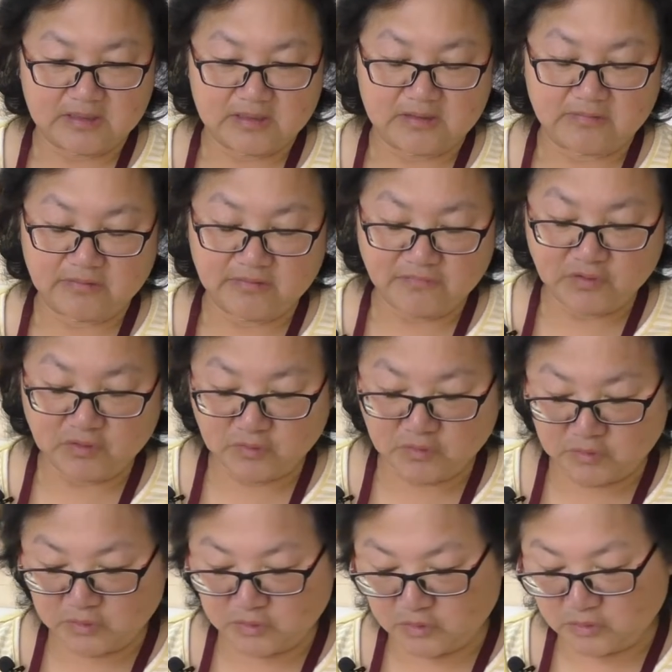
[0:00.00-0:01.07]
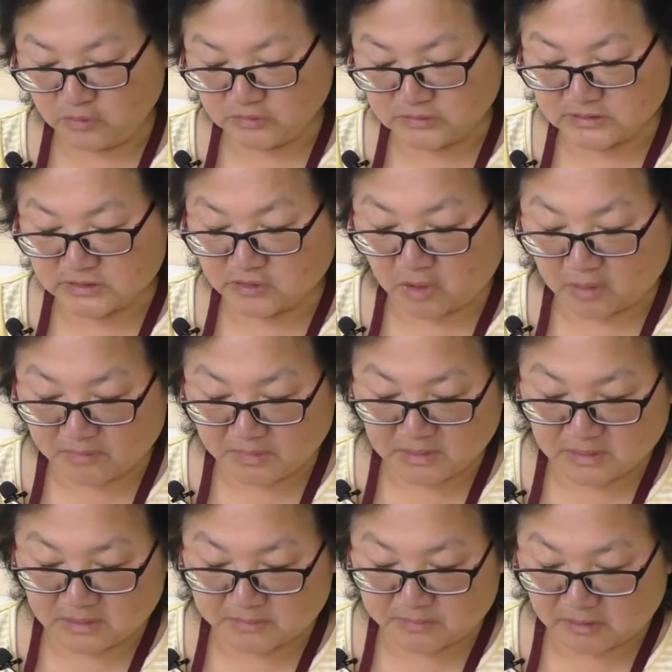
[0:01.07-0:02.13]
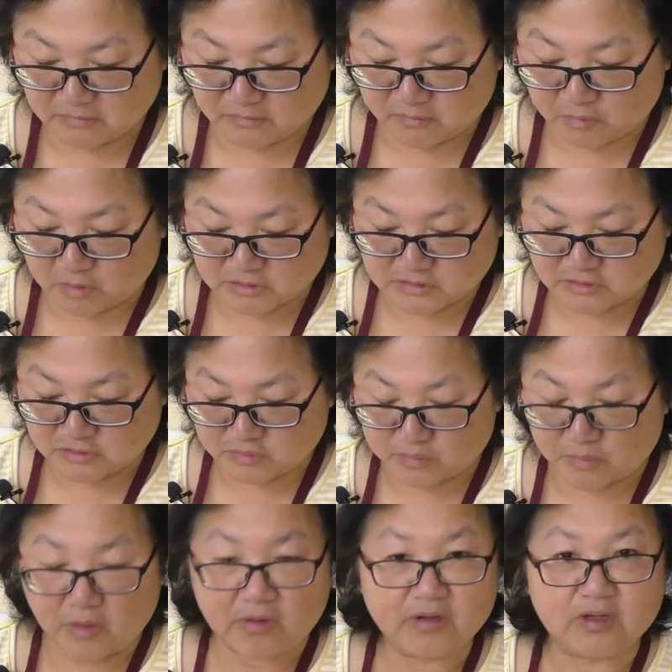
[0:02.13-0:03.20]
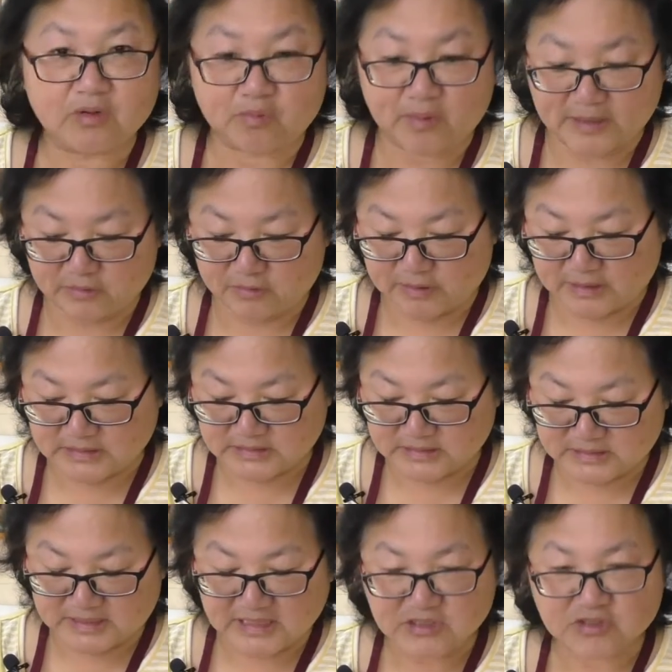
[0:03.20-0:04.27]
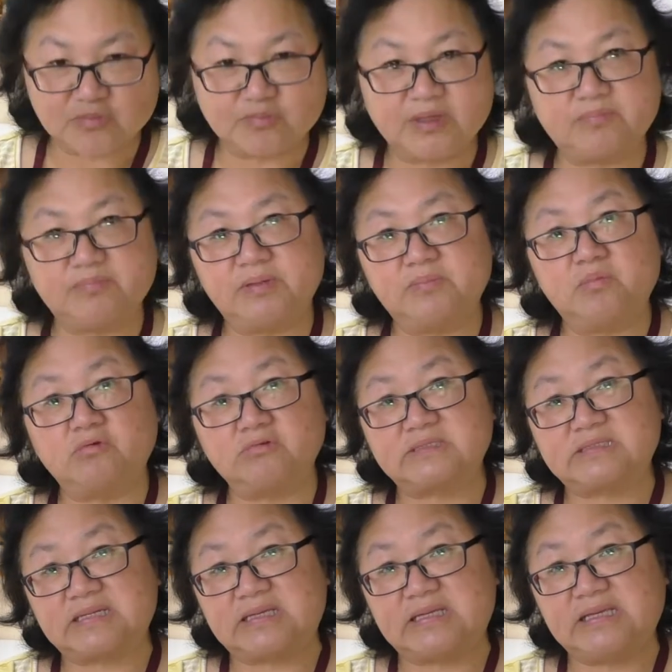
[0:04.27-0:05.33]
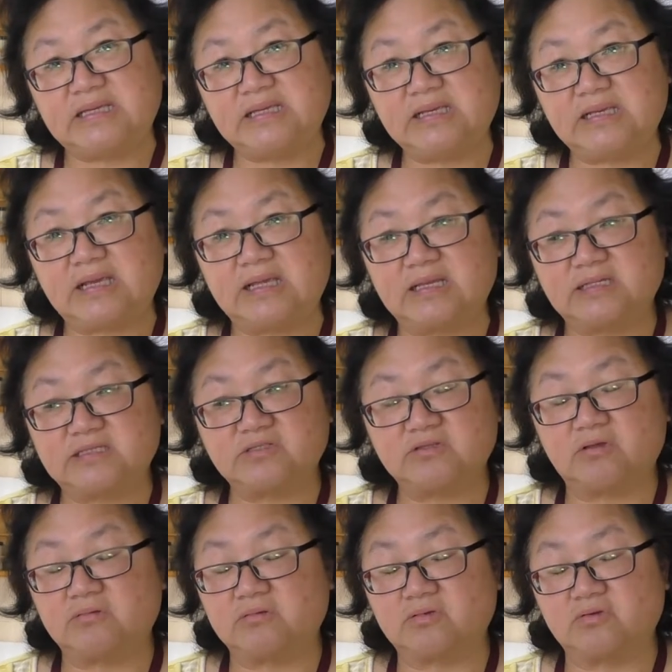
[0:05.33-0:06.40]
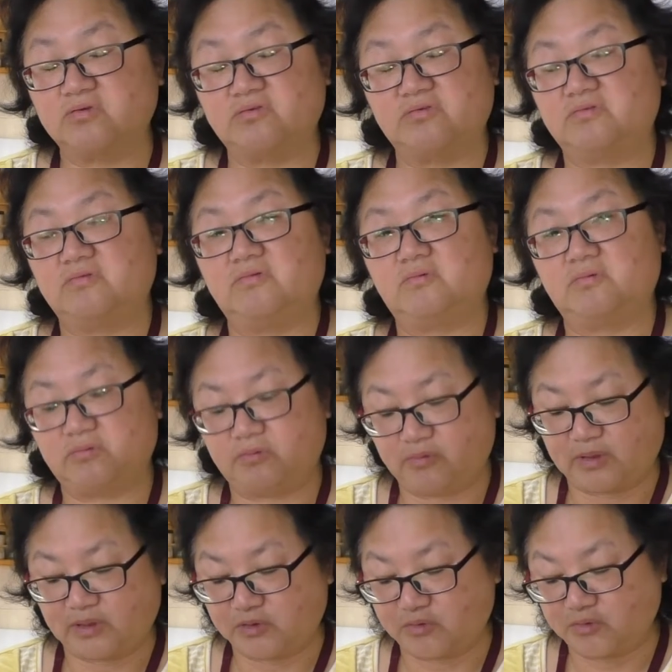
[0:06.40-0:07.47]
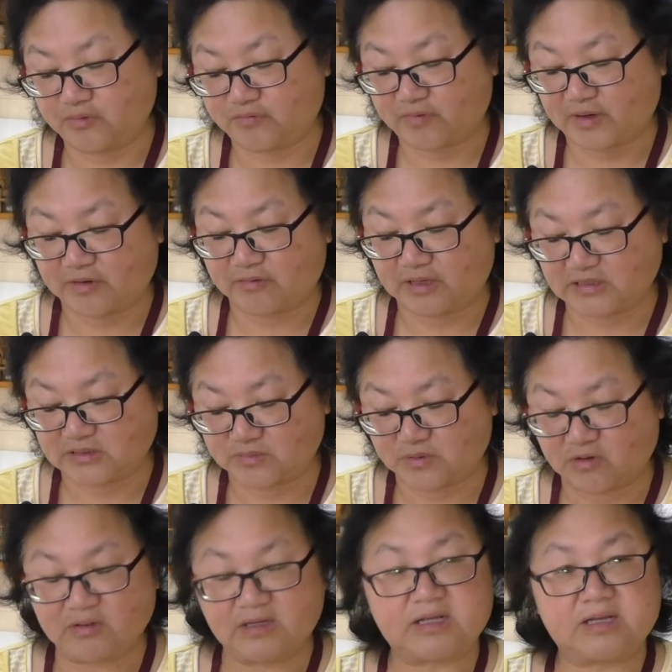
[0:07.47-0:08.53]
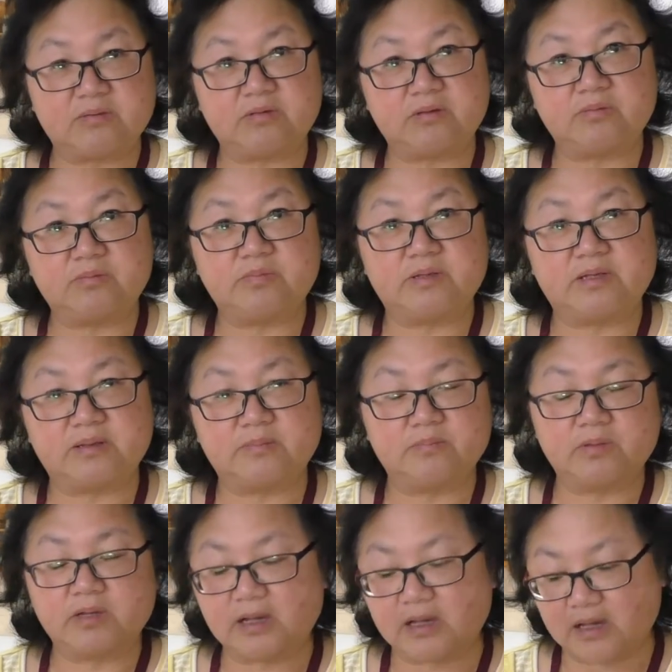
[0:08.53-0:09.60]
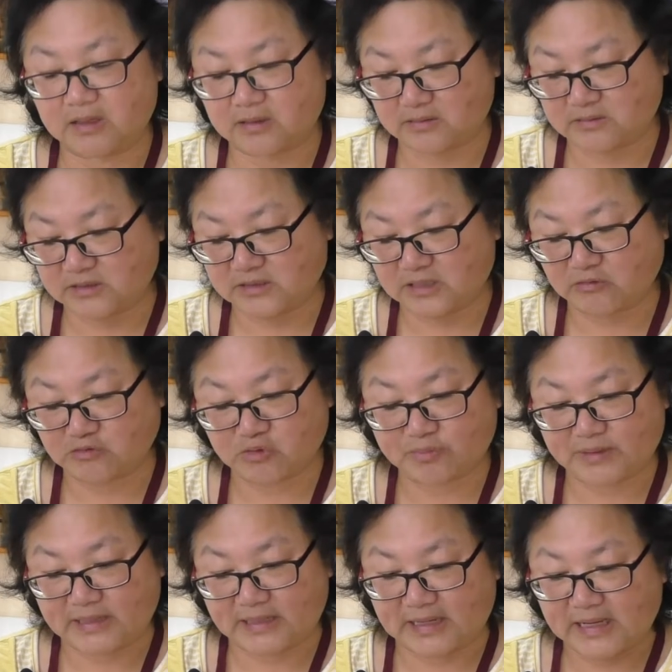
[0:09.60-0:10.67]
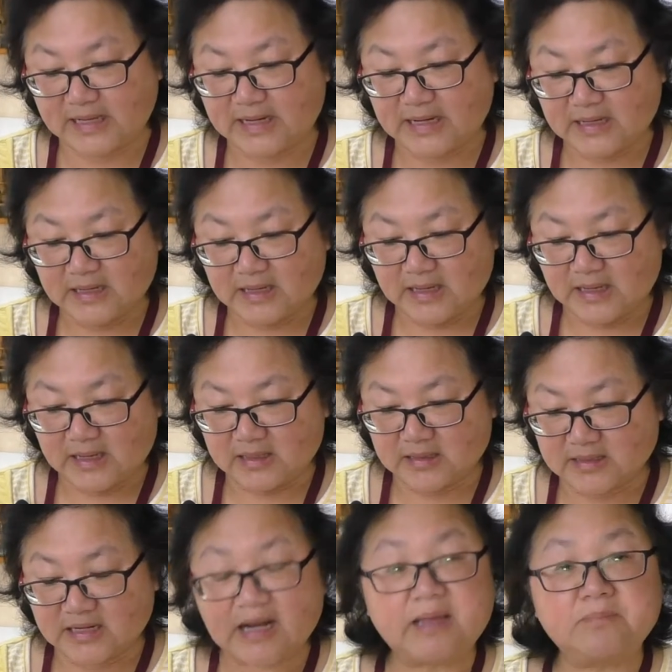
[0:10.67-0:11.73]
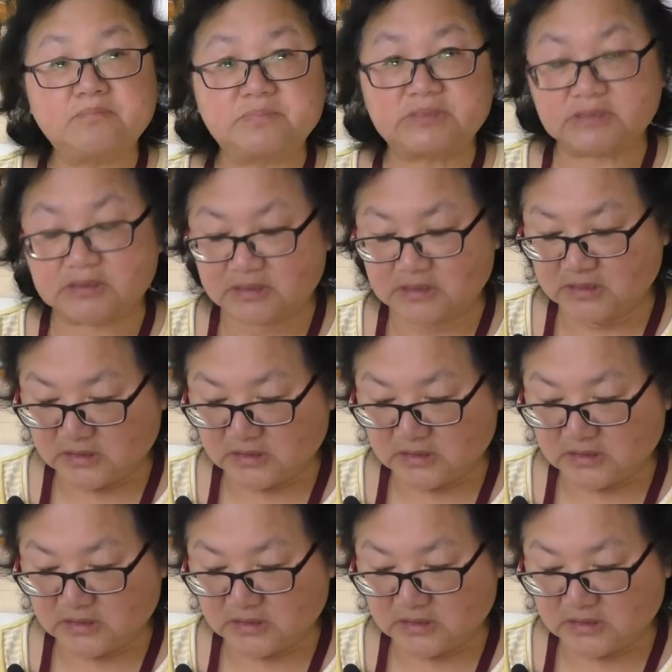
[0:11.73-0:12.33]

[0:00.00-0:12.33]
Now if you use a normal amount of water to boil your white rice, it tends to be a bit more sticky, and it's not good when you do a fried rice because it will be turn out to be clumps.